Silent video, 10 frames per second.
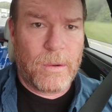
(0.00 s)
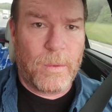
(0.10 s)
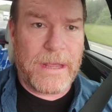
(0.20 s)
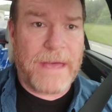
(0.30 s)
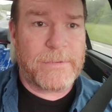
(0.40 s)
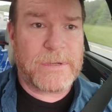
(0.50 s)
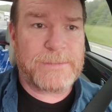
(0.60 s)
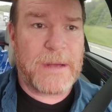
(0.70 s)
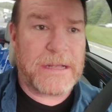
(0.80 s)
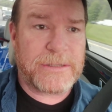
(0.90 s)
we have a
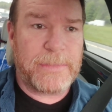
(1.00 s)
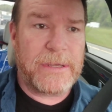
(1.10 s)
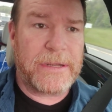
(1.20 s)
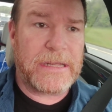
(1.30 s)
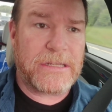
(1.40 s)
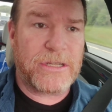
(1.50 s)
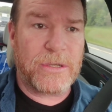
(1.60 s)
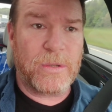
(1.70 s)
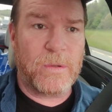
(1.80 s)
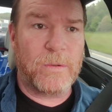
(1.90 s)
responsibility
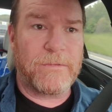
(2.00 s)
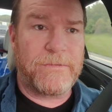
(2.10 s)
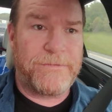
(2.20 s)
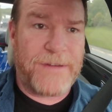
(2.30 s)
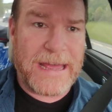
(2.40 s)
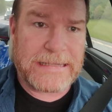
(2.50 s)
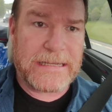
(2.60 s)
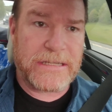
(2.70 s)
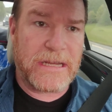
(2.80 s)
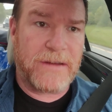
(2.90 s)
to vet
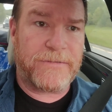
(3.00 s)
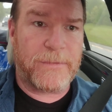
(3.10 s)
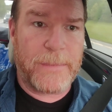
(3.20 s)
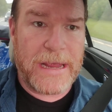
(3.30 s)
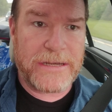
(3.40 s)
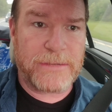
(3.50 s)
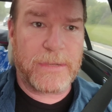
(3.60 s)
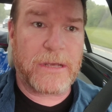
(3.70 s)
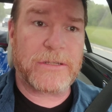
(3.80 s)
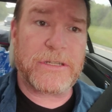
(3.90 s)
this information
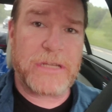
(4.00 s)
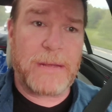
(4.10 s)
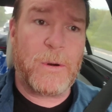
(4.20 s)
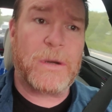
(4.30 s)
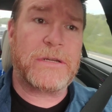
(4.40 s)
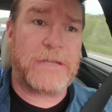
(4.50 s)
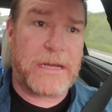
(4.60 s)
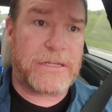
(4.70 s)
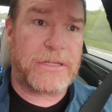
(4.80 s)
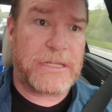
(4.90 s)
because the same
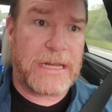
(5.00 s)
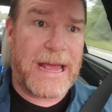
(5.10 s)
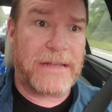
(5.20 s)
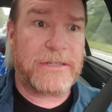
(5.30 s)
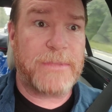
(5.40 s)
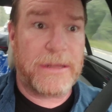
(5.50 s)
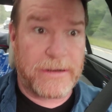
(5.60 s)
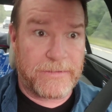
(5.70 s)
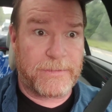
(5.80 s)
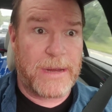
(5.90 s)
organization sent out some
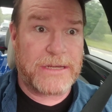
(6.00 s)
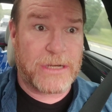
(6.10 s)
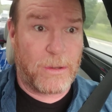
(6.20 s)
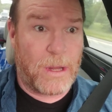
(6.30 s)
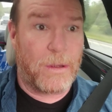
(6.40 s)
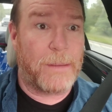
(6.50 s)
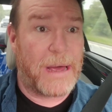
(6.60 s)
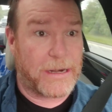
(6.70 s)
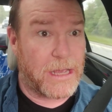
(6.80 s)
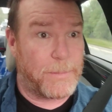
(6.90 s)
other information
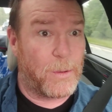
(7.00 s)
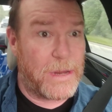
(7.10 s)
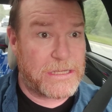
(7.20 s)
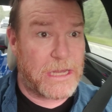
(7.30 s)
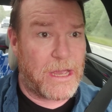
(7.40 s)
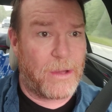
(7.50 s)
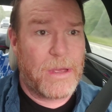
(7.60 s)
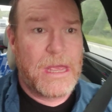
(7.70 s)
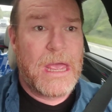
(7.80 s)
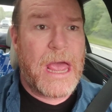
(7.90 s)
about a couple weeks ago
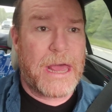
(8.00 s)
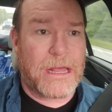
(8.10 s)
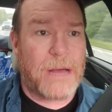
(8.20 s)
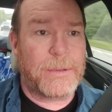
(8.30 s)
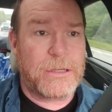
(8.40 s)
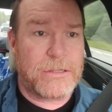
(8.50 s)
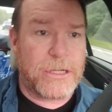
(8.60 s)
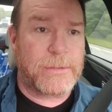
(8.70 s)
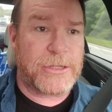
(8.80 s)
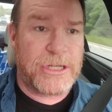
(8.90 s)
and a couple
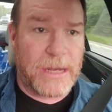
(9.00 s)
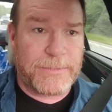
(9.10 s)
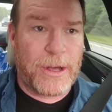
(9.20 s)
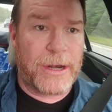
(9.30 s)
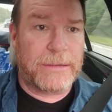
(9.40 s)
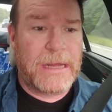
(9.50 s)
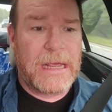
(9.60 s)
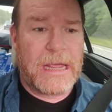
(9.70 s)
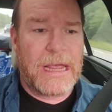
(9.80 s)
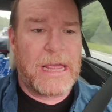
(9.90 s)
YouTubers jumped on it
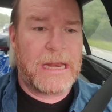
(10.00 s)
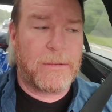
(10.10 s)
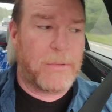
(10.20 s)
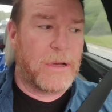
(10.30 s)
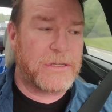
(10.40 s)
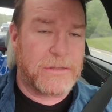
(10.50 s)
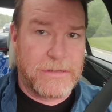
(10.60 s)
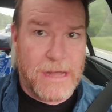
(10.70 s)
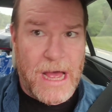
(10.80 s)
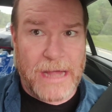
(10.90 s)
and it was
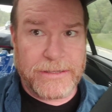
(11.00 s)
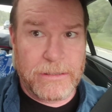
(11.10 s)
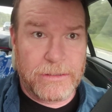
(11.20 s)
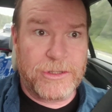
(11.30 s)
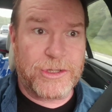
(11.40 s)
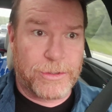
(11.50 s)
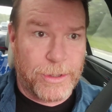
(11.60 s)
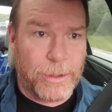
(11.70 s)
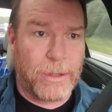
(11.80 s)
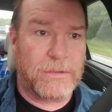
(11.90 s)
not
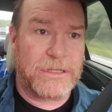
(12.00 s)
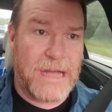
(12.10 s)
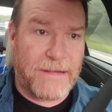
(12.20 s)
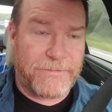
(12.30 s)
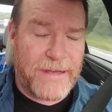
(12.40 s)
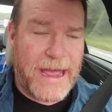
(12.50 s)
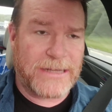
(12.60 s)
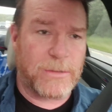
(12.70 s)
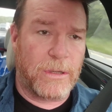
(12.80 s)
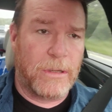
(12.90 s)
true. It was not
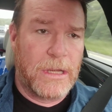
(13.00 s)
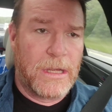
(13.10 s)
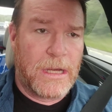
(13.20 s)
factual.